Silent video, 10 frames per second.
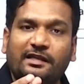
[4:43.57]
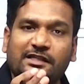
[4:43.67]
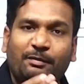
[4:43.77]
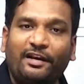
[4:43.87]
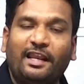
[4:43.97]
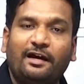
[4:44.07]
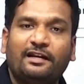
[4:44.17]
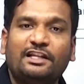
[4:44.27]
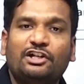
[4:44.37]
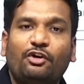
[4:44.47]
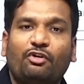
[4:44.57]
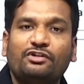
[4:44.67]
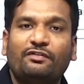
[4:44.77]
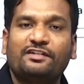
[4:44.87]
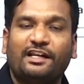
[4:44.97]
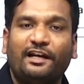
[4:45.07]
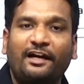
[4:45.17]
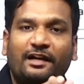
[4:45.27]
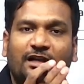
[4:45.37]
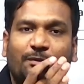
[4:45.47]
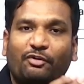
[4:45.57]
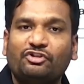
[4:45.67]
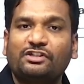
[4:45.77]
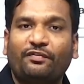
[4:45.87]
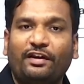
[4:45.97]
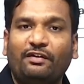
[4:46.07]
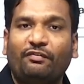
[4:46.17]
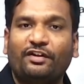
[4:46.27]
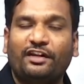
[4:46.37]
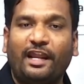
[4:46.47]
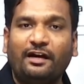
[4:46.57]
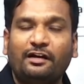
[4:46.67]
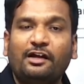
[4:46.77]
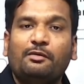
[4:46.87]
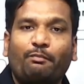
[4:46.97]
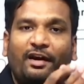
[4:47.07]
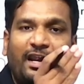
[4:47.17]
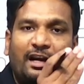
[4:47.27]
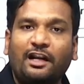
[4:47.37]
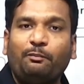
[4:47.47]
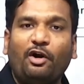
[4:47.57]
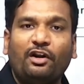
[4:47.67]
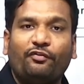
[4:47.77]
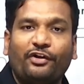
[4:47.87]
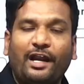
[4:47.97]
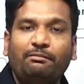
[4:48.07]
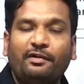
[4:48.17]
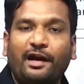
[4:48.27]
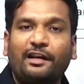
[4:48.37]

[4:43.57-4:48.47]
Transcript: separate legislative council was created under the provisions of 1853 Act. But at that point of time,